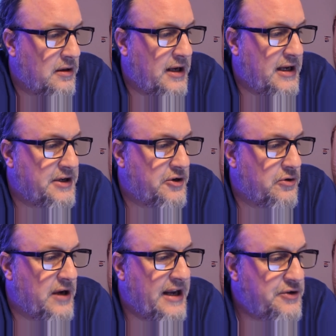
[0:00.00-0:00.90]
leading
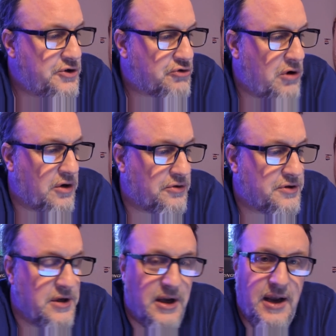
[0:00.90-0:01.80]
to hidden
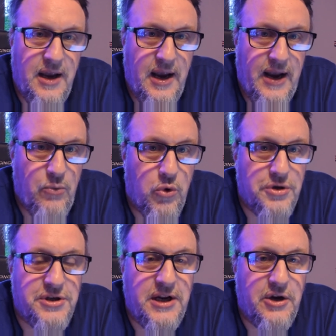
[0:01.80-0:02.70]
struggles and
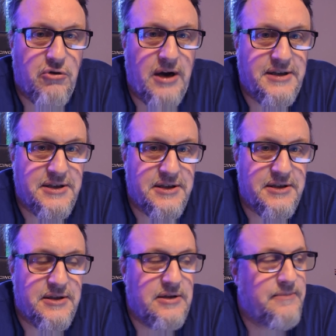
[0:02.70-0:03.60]
worsening
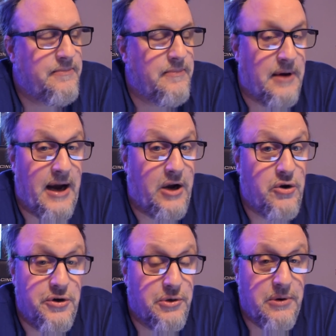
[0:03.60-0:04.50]
crises. I
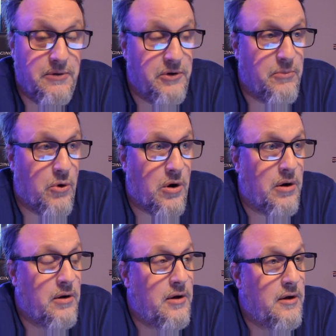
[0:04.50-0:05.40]
couldn't agree with you more.
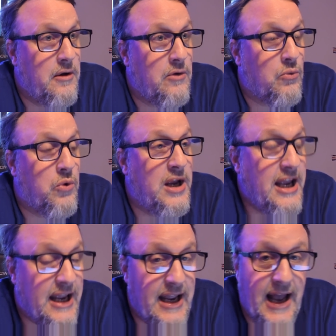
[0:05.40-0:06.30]

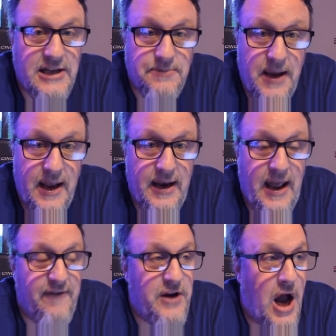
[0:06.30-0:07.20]
We as men
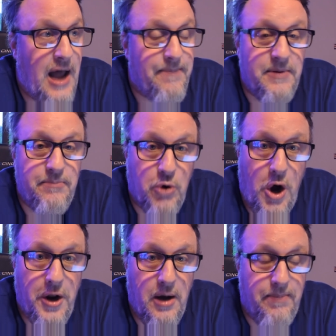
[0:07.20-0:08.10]
have not been
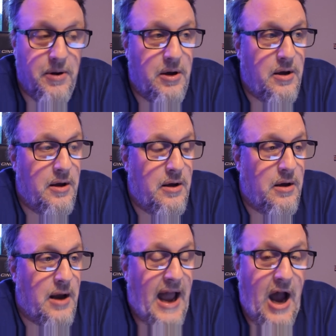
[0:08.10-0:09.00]
brought up
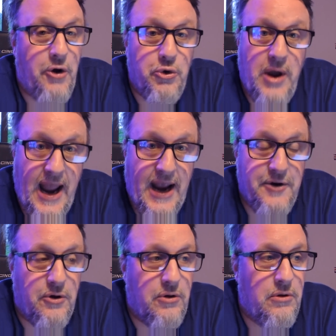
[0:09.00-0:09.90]
how to
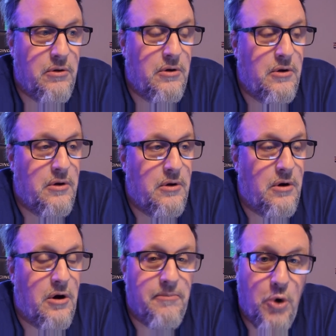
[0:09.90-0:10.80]
handle
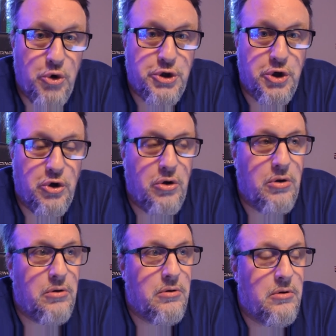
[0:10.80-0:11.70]
emotional